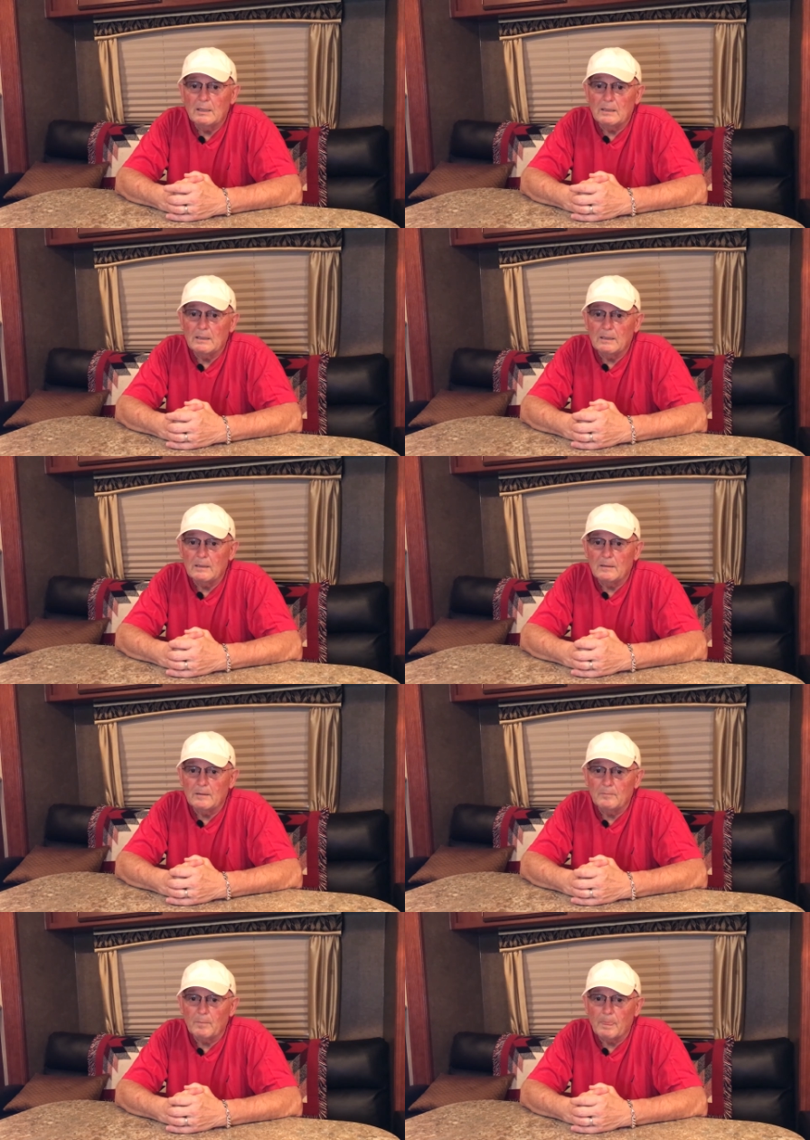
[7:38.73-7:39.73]

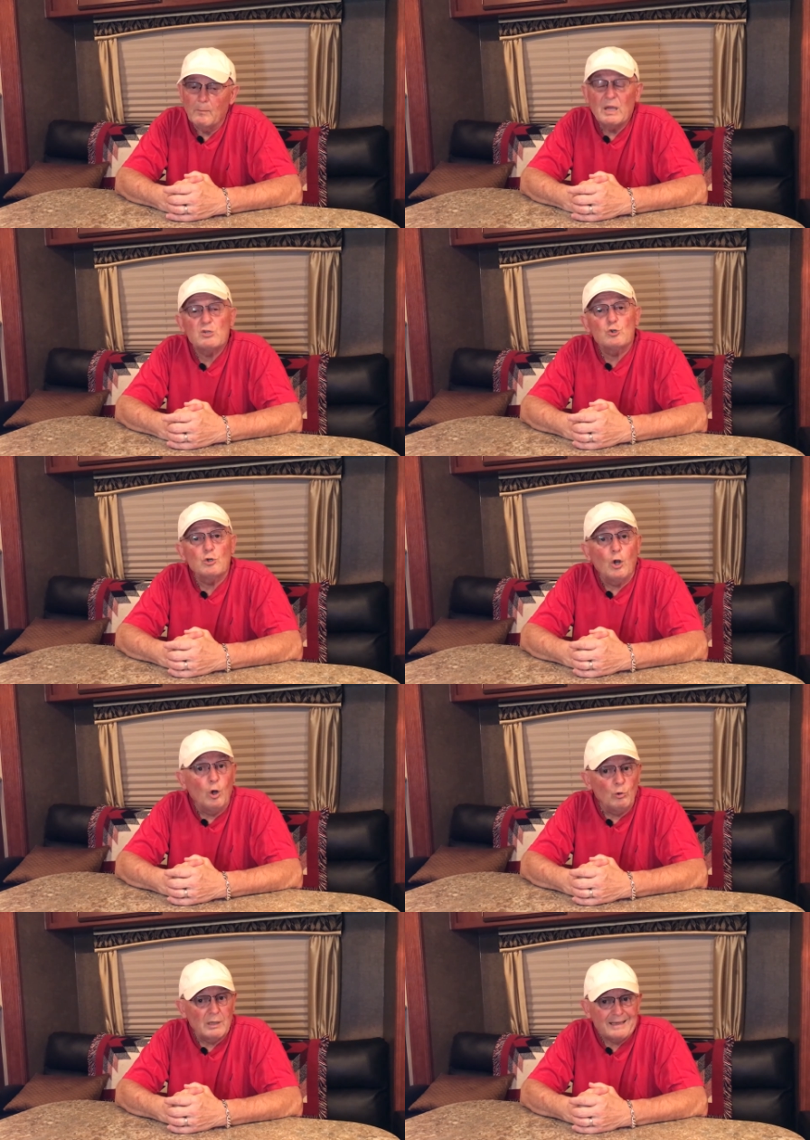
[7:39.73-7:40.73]
Um, make sure your
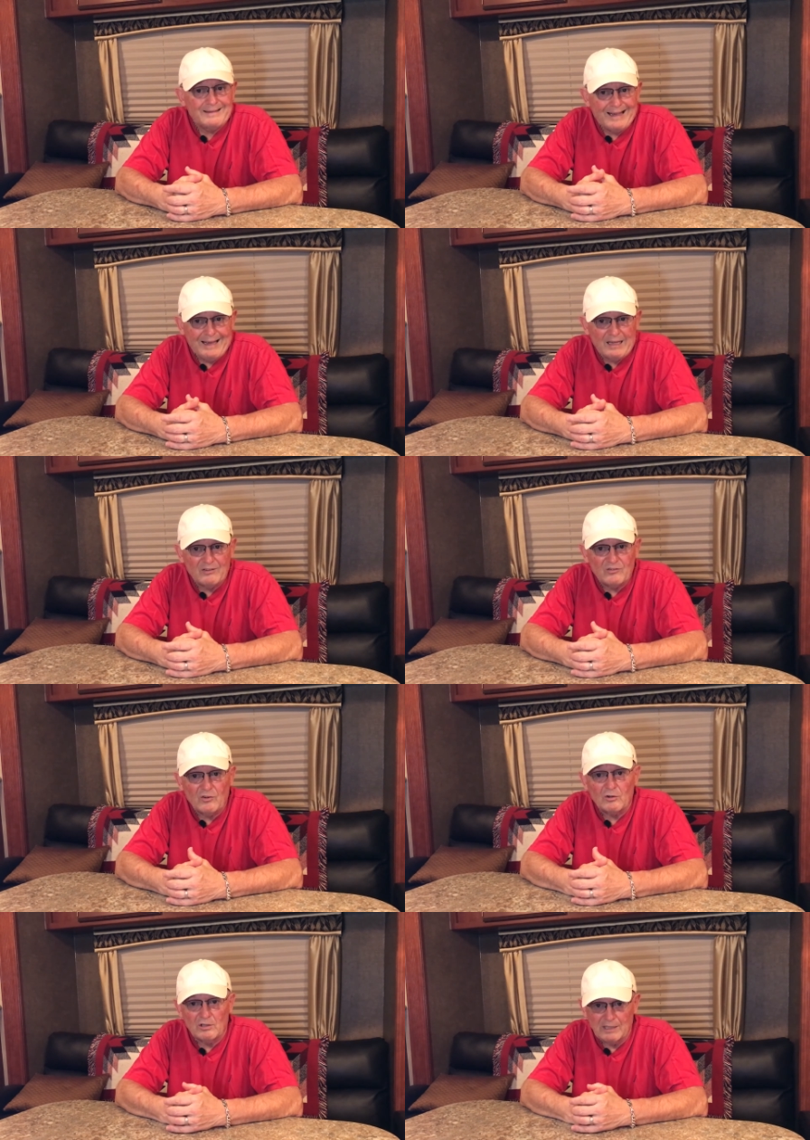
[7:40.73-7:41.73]
holding tanks
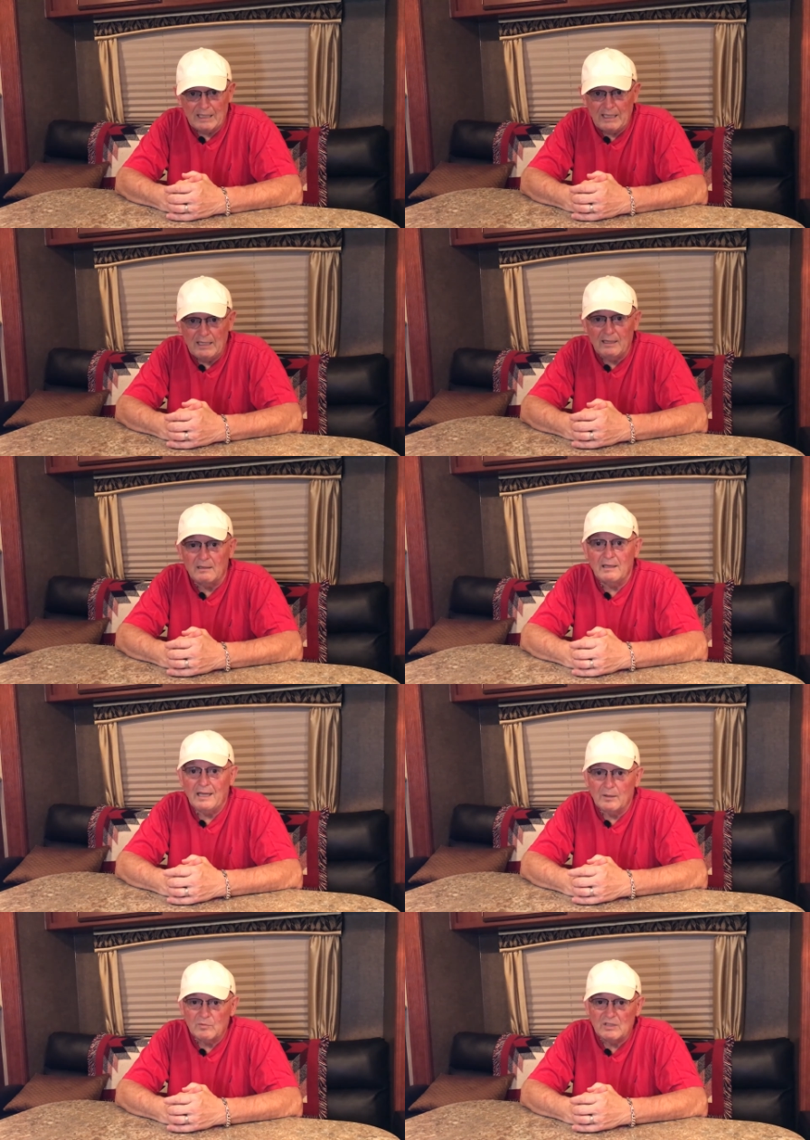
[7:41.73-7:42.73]
are clean and
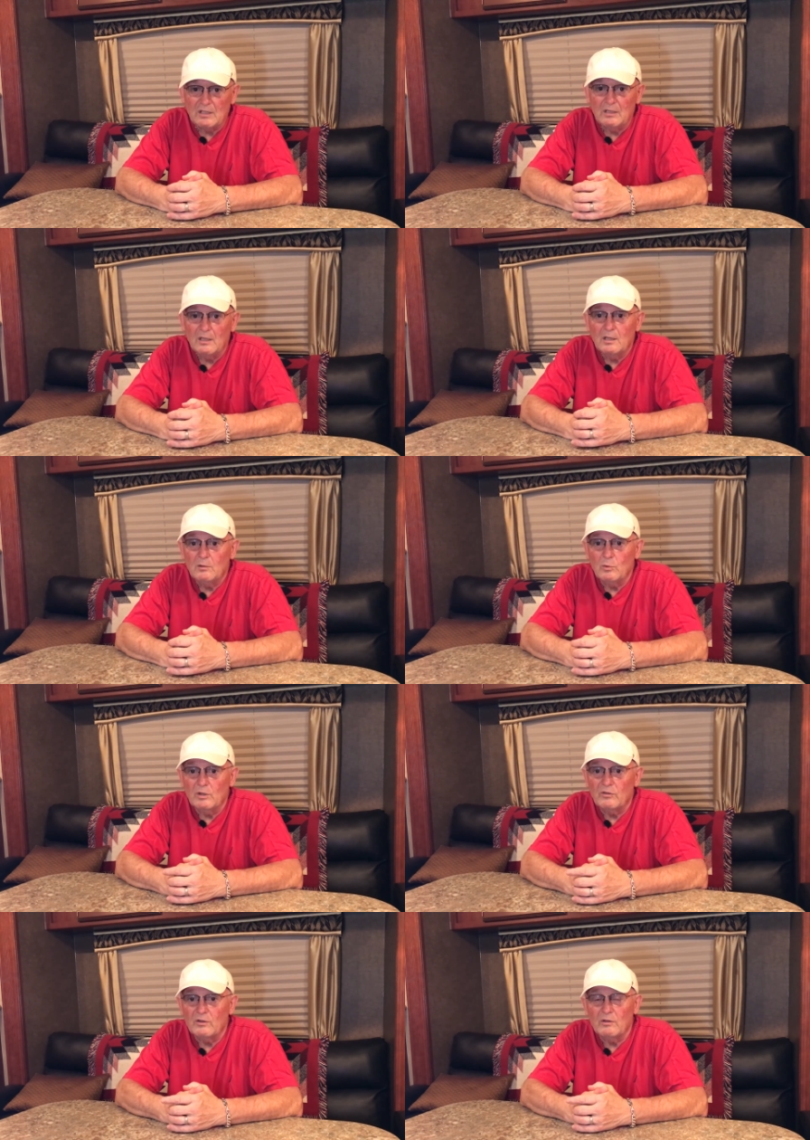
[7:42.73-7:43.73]
empty
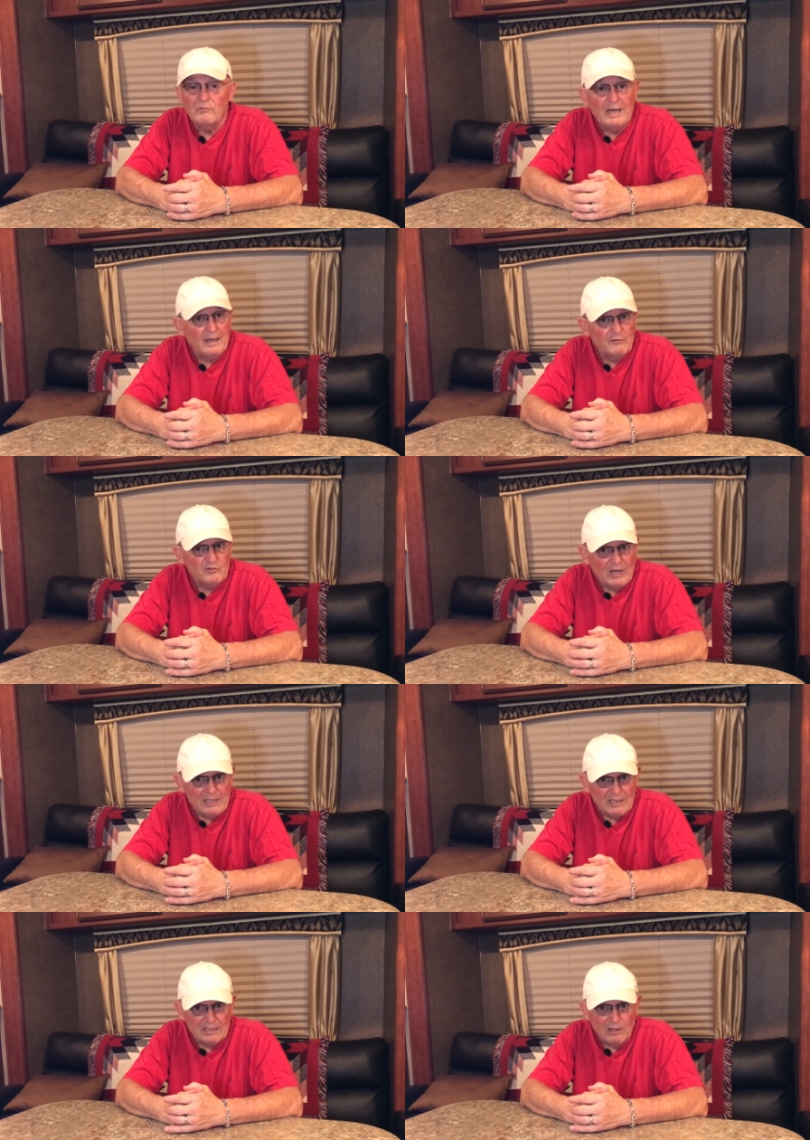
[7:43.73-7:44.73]
with the valves
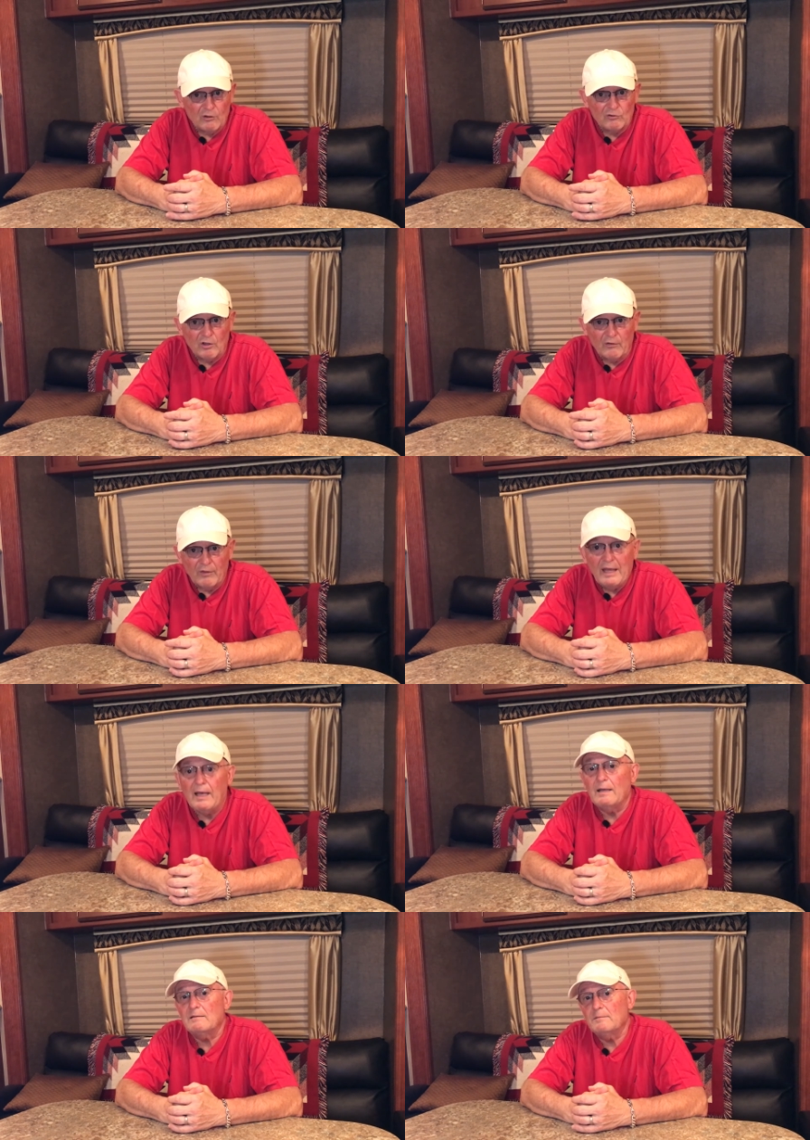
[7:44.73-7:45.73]
tightly closed on that.